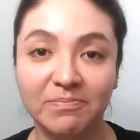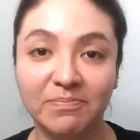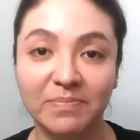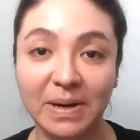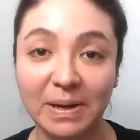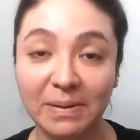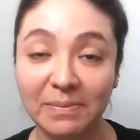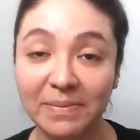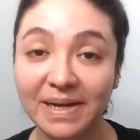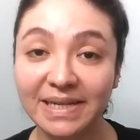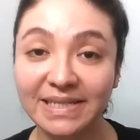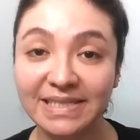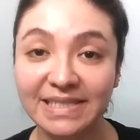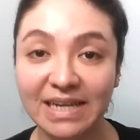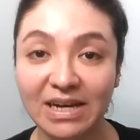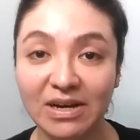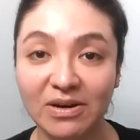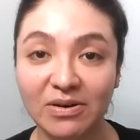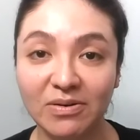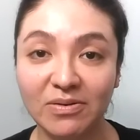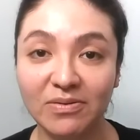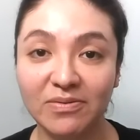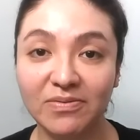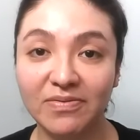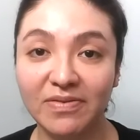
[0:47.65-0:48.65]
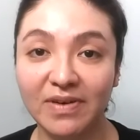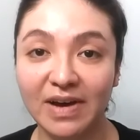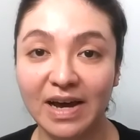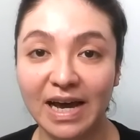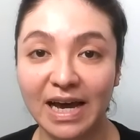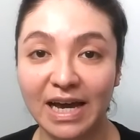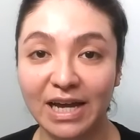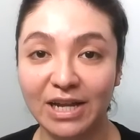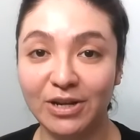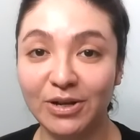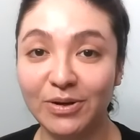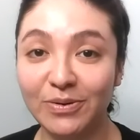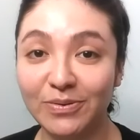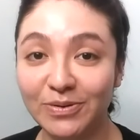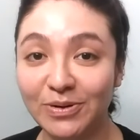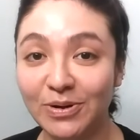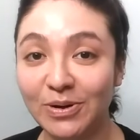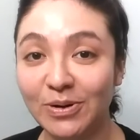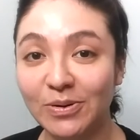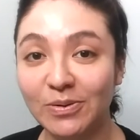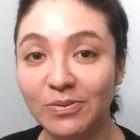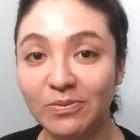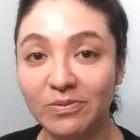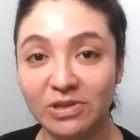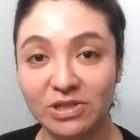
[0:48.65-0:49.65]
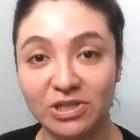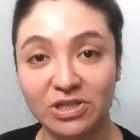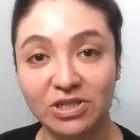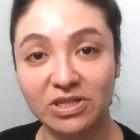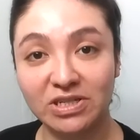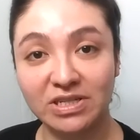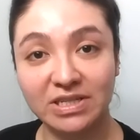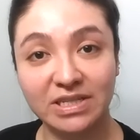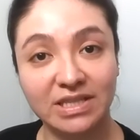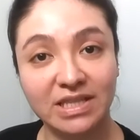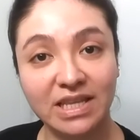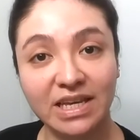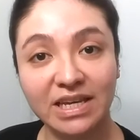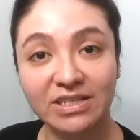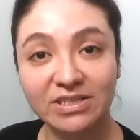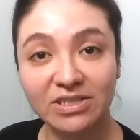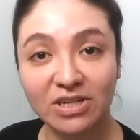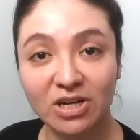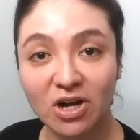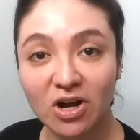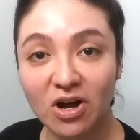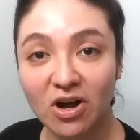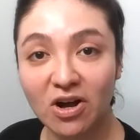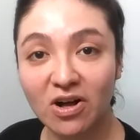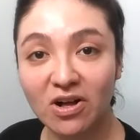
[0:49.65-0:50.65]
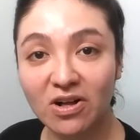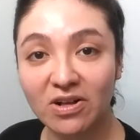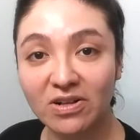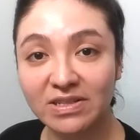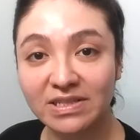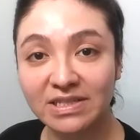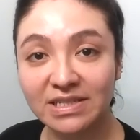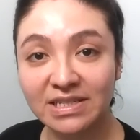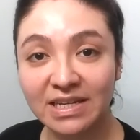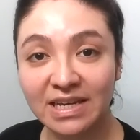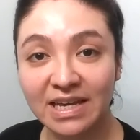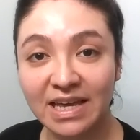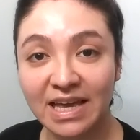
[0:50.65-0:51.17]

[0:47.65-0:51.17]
by myself. I don't know what certain things are called.